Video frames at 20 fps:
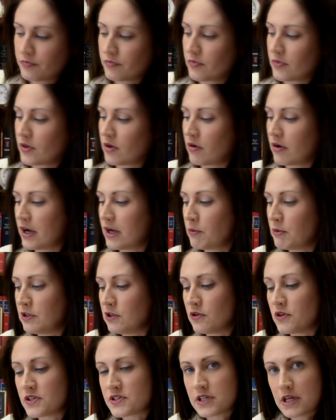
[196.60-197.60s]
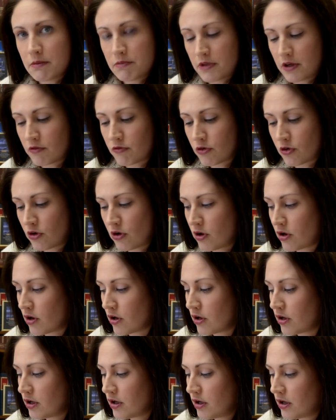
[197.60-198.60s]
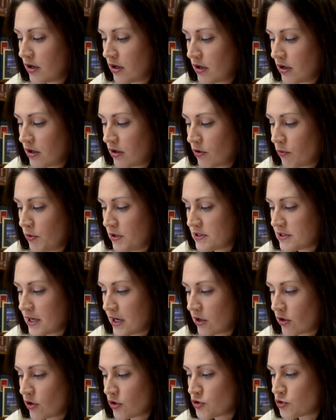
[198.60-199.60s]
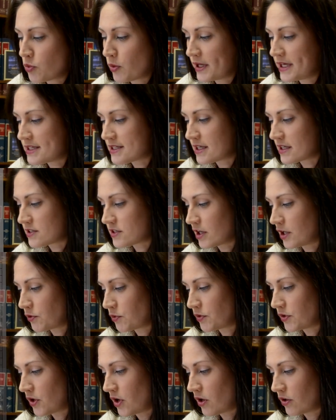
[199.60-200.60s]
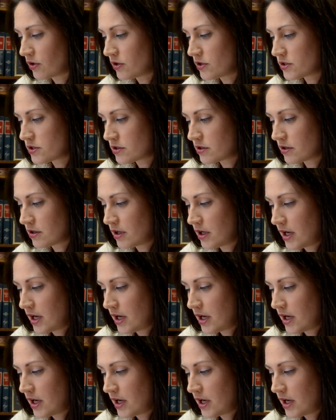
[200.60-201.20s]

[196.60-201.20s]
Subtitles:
All right, we do the same thing for her. We take her $2,600